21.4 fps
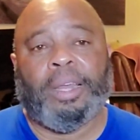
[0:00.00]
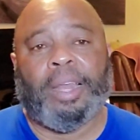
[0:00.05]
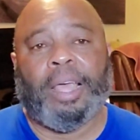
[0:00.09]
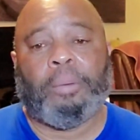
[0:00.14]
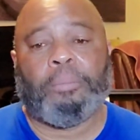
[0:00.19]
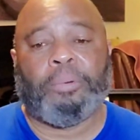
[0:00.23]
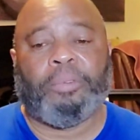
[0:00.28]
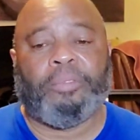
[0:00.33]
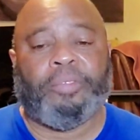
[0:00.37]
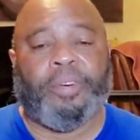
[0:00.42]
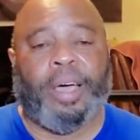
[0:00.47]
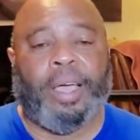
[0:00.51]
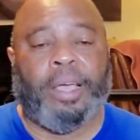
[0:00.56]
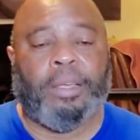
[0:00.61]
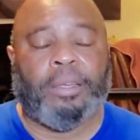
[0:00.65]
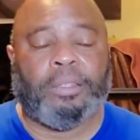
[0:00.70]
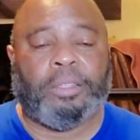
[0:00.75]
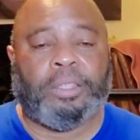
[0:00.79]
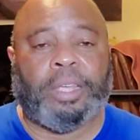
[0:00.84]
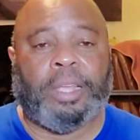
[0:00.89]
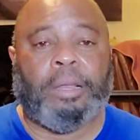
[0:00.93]
and
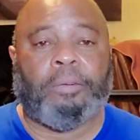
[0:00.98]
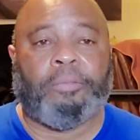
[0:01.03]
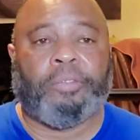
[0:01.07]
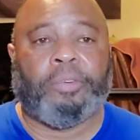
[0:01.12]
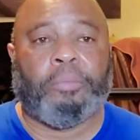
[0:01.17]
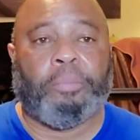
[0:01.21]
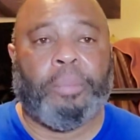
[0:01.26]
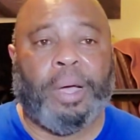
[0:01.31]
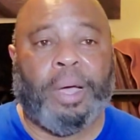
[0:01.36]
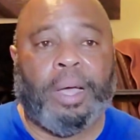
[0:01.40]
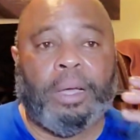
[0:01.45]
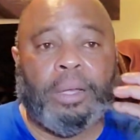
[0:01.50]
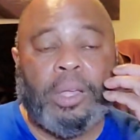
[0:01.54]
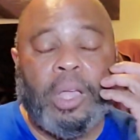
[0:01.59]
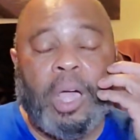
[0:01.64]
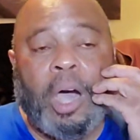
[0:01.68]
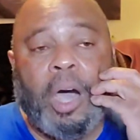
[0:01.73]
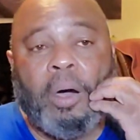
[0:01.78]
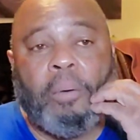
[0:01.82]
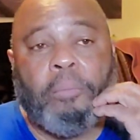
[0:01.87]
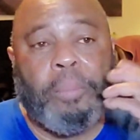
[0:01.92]
amplifier setup for my
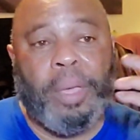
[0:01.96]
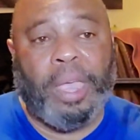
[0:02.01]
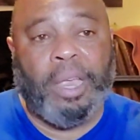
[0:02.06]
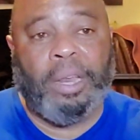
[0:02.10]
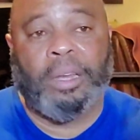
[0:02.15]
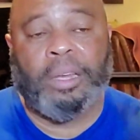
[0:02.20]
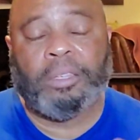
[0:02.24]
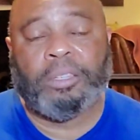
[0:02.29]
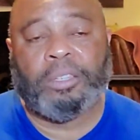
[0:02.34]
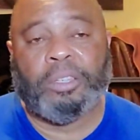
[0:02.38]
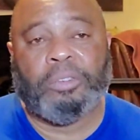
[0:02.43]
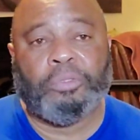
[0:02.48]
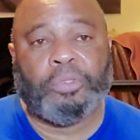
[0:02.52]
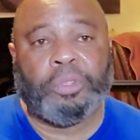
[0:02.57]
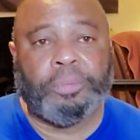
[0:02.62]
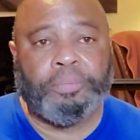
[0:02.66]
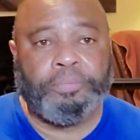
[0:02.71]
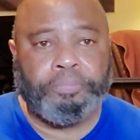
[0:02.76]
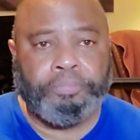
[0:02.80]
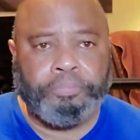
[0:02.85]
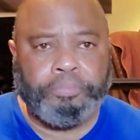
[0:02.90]
main listening
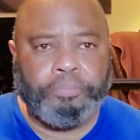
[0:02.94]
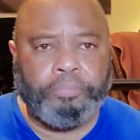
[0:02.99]
room,